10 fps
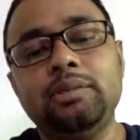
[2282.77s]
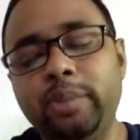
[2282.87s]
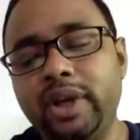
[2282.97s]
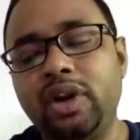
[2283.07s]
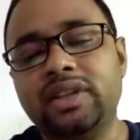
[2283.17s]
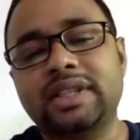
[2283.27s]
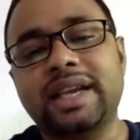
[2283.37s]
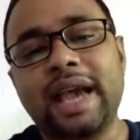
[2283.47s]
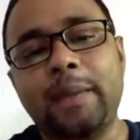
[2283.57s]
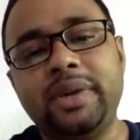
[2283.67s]
because
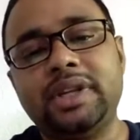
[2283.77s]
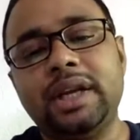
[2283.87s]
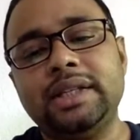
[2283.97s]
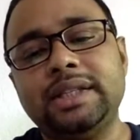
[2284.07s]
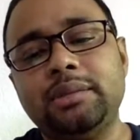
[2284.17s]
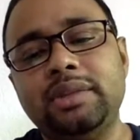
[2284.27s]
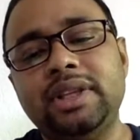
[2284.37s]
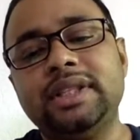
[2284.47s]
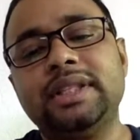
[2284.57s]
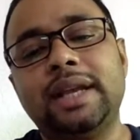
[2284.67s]
capitalism
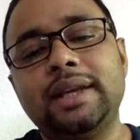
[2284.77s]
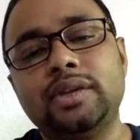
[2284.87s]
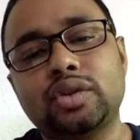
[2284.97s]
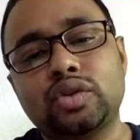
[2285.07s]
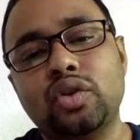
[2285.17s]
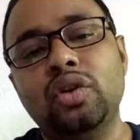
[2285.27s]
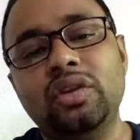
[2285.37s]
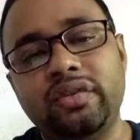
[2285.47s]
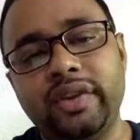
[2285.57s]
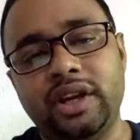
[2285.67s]
is the
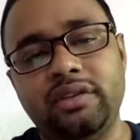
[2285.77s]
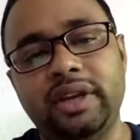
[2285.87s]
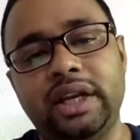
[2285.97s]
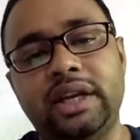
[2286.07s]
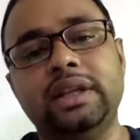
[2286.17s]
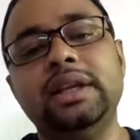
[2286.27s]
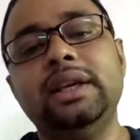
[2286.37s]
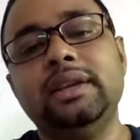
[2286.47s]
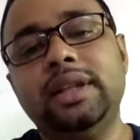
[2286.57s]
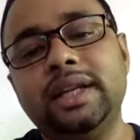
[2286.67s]
sole phenomena
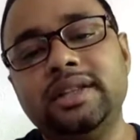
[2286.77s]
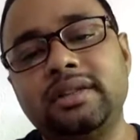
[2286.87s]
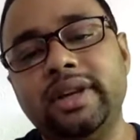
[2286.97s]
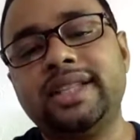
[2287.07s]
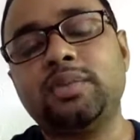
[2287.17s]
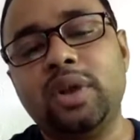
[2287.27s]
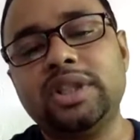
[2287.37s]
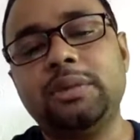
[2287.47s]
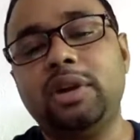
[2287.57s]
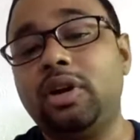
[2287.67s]
that is
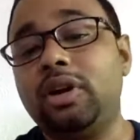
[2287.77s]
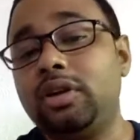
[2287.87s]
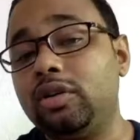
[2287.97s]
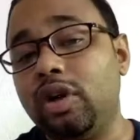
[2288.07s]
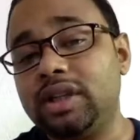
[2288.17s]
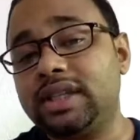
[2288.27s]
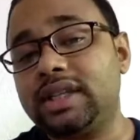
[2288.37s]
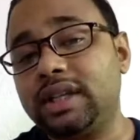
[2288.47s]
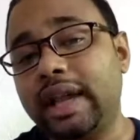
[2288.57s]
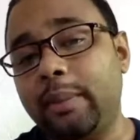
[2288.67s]
responsible, or not
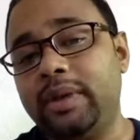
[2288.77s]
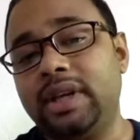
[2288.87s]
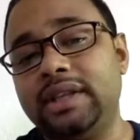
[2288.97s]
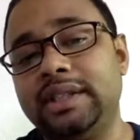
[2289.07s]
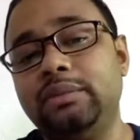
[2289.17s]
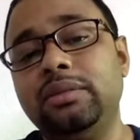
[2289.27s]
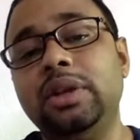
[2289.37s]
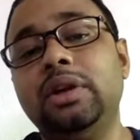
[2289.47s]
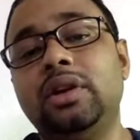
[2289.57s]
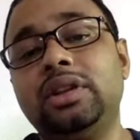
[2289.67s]
just the capitalism,
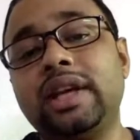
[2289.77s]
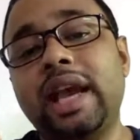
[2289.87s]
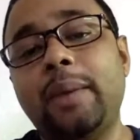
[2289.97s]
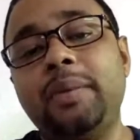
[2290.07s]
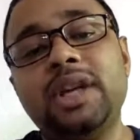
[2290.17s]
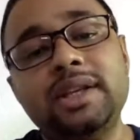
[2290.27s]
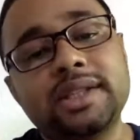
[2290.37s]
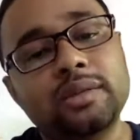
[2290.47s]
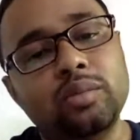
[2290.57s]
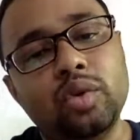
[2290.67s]
but the
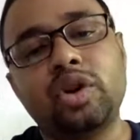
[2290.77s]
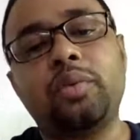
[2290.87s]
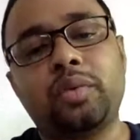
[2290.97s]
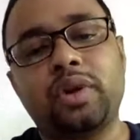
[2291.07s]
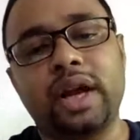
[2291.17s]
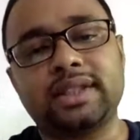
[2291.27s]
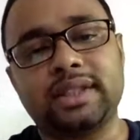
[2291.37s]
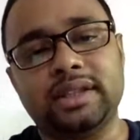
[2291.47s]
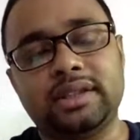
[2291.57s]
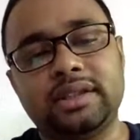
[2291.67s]
capitalist mode of
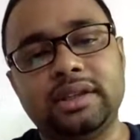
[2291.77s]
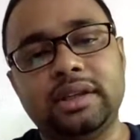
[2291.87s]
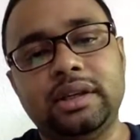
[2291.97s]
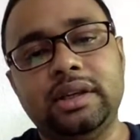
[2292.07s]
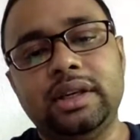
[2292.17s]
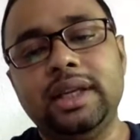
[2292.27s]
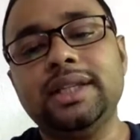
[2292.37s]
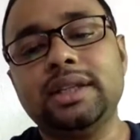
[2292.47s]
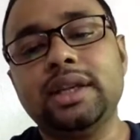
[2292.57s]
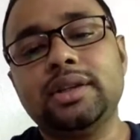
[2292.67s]
productions
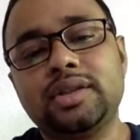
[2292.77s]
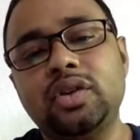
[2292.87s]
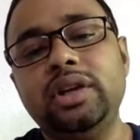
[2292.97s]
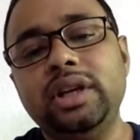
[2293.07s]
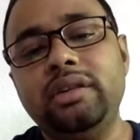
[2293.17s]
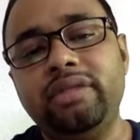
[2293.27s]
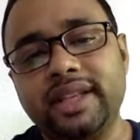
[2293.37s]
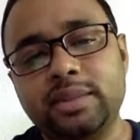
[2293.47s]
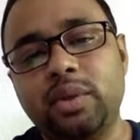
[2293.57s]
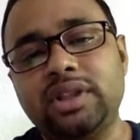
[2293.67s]
is solely
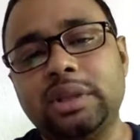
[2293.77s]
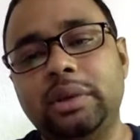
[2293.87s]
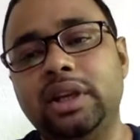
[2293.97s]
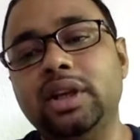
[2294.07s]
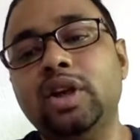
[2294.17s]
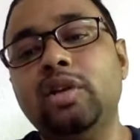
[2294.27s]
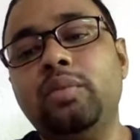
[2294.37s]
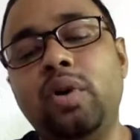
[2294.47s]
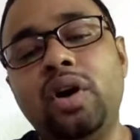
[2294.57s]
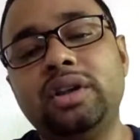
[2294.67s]
responsible
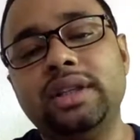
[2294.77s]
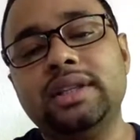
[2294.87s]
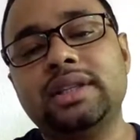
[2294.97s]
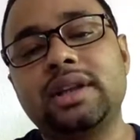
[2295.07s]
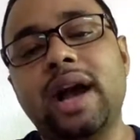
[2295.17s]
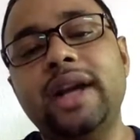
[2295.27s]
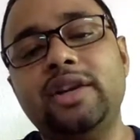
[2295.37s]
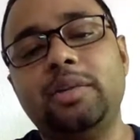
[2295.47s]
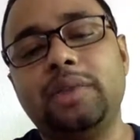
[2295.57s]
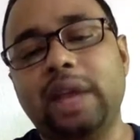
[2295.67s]
for this
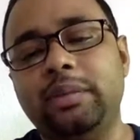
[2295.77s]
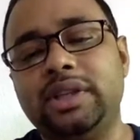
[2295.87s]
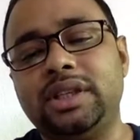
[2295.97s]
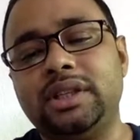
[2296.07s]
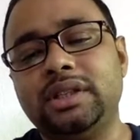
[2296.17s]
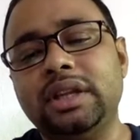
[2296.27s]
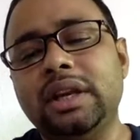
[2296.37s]
kind of climate change.